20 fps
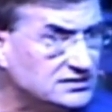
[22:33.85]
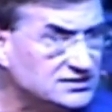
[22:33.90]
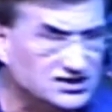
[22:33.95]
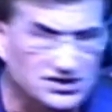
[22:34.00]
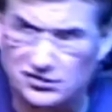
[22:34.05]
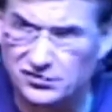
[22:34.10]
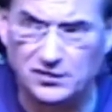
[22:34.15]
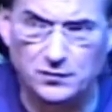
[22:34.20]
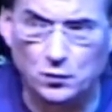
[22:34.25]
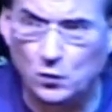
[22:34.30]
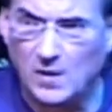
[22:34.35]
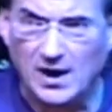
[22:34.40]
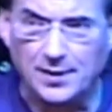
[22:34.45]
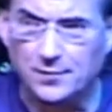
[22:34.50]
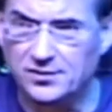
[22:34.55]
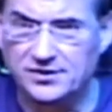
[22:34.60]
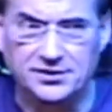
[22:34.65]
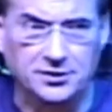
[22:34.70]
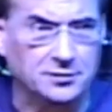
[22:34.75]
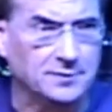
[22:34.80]
So then why
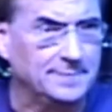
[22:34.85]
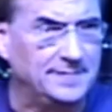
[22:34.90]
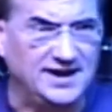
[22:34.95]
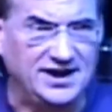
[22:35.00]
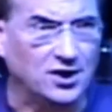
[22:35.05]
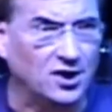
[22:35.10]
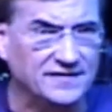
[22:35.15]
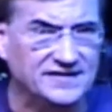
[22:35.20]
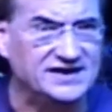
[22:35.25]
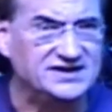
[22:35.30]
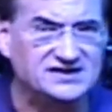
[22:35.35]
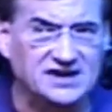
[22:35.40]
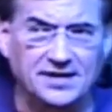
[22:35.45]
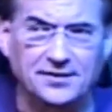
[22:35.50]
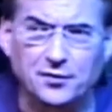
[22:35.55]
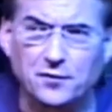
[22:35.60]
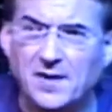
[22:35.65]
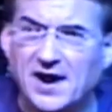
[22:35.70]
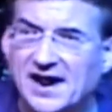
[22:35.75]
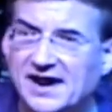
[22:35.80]
would there be all these
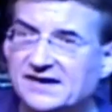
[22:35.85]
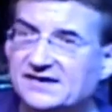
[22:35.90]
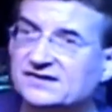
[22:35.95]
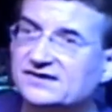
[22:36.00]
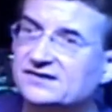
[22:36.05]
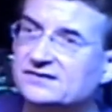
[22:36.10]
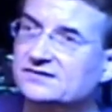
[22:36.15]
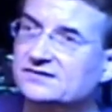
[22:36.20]
other ways?